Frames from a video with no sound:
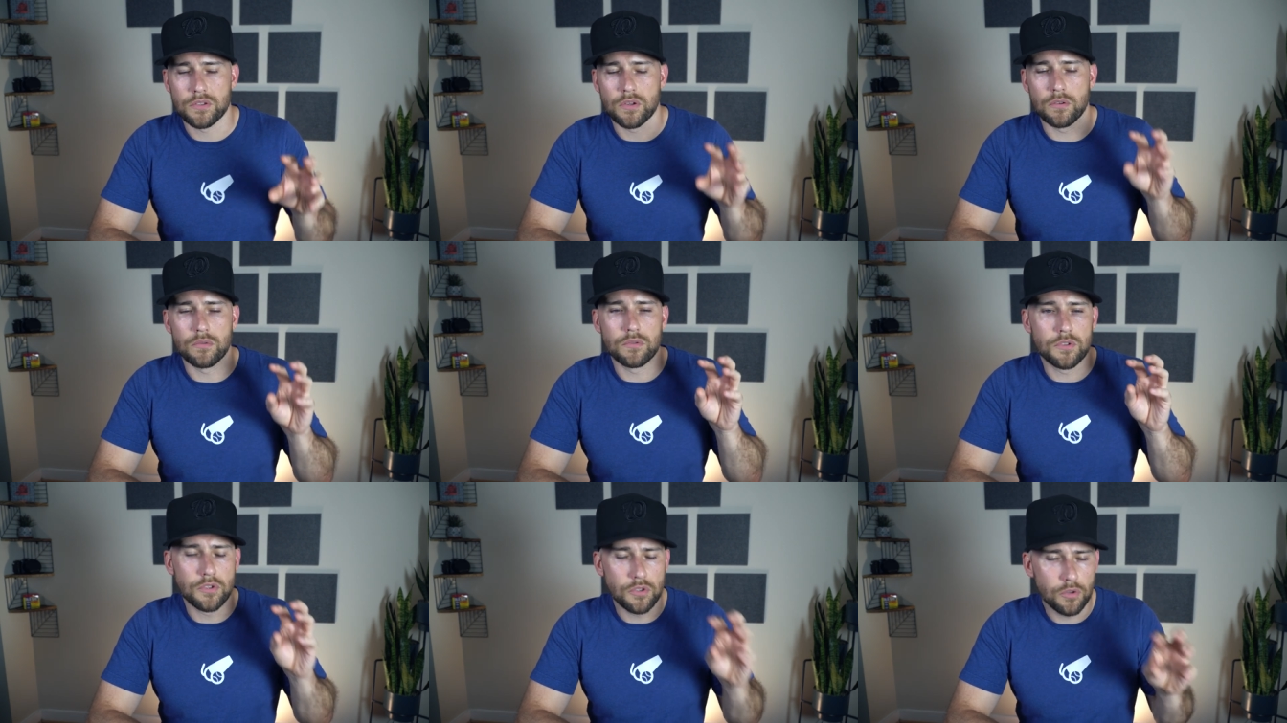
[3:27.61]

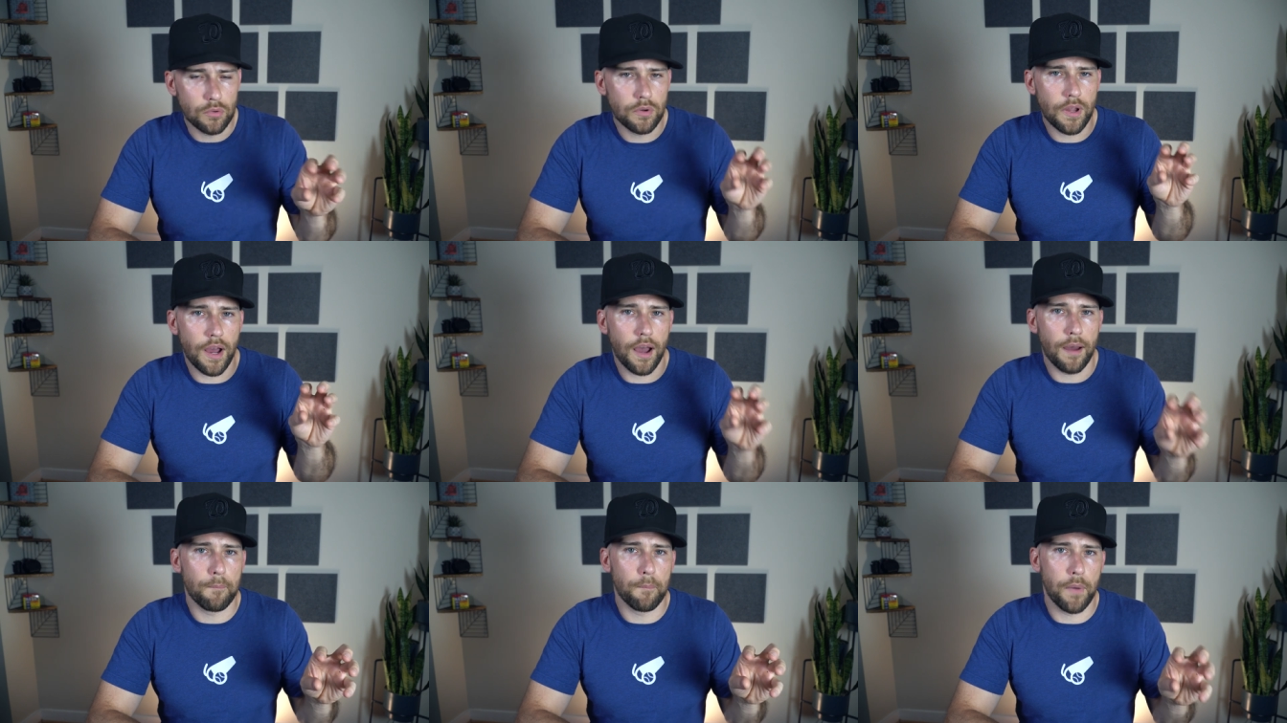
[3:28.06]
So do
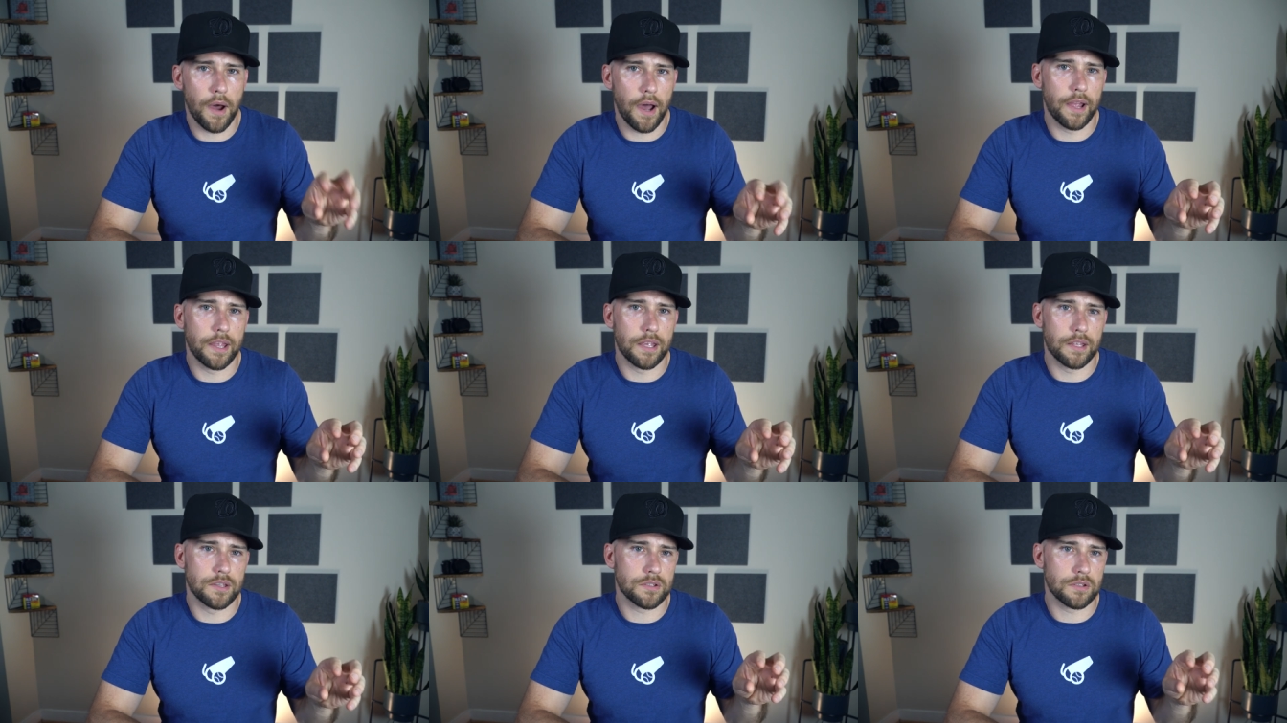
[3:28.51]
not
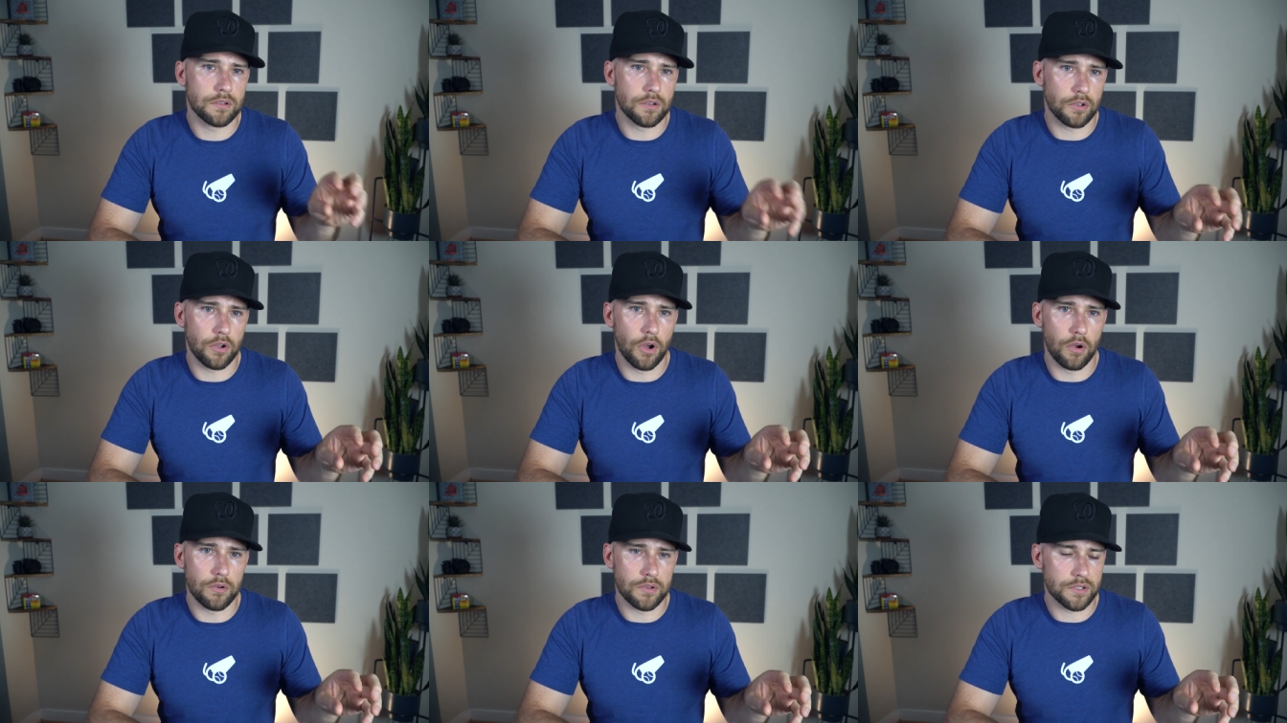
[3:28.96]
buy into
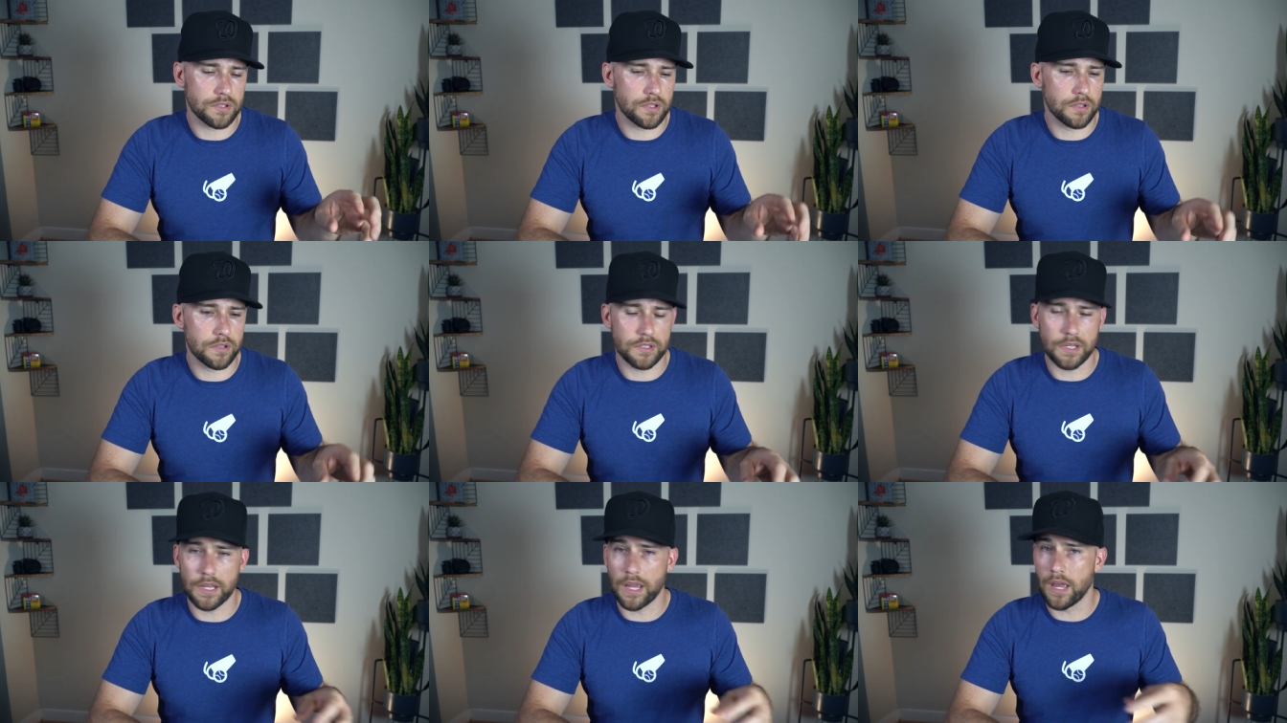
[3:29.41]
the coach that
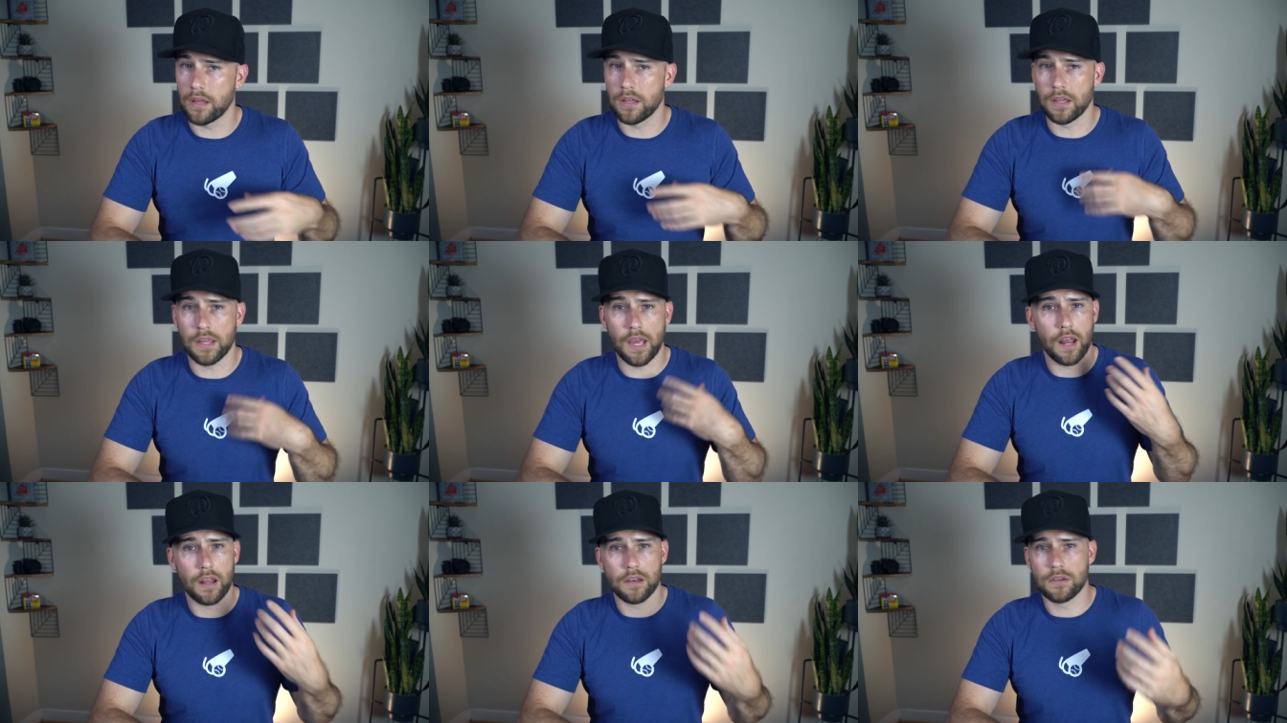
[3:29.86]
says, yeah,
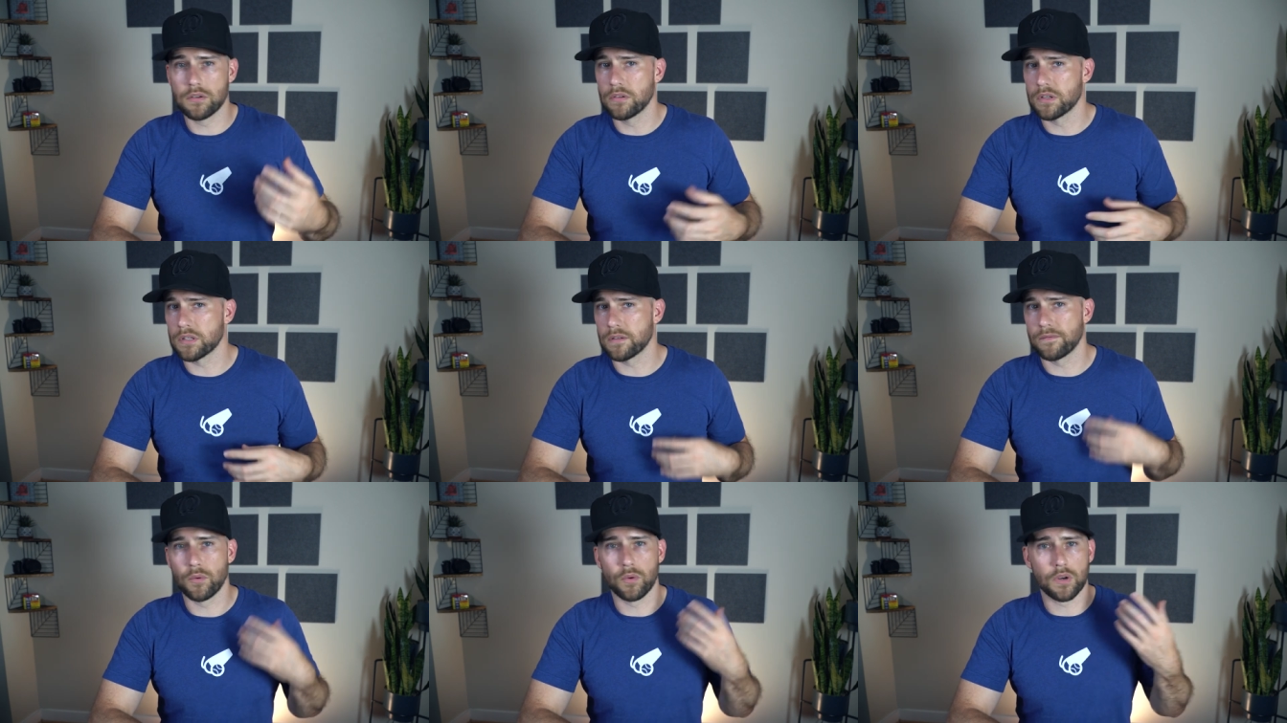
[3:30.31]
you got to do
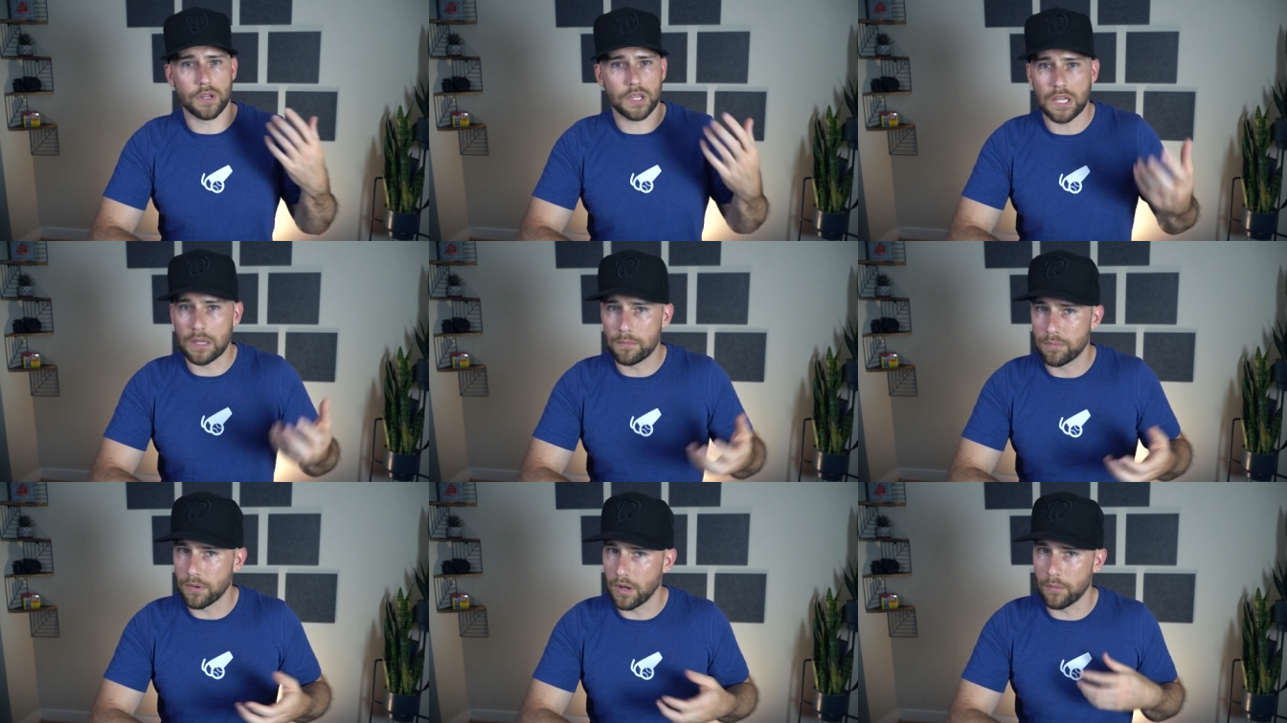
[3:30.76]
this if you want to
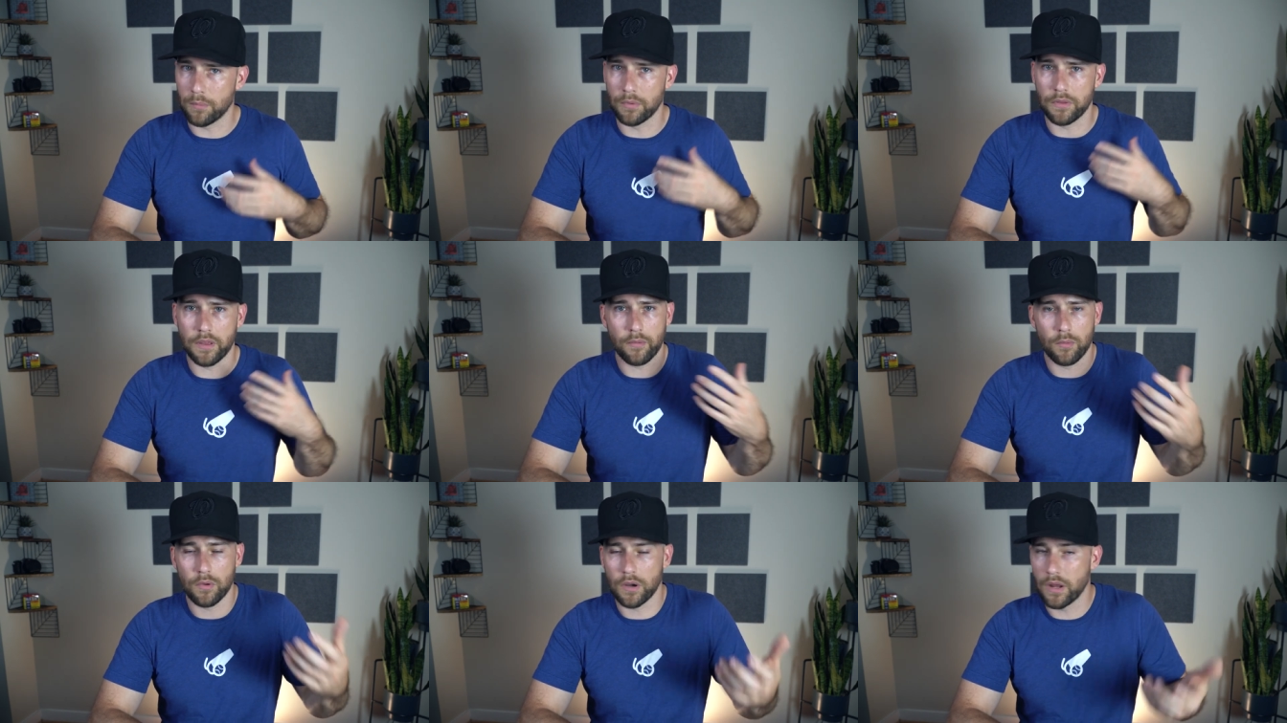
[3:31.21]
keep up
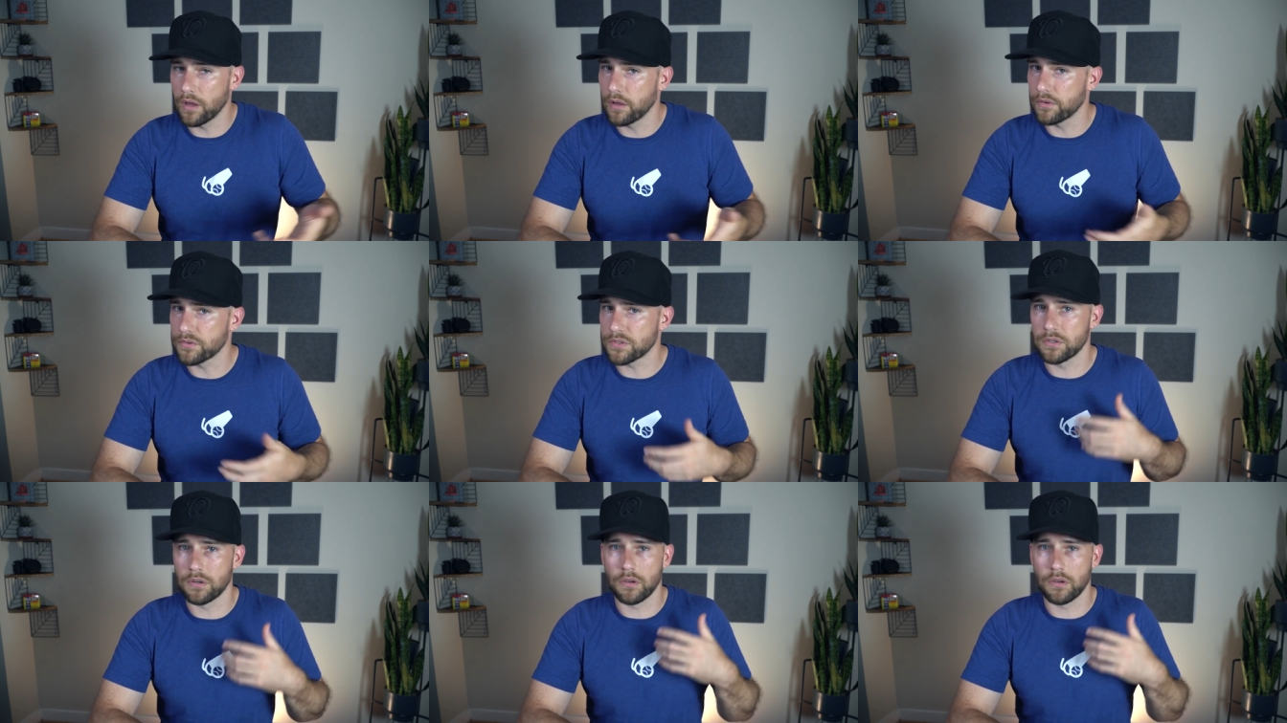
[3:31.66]
with everyone else.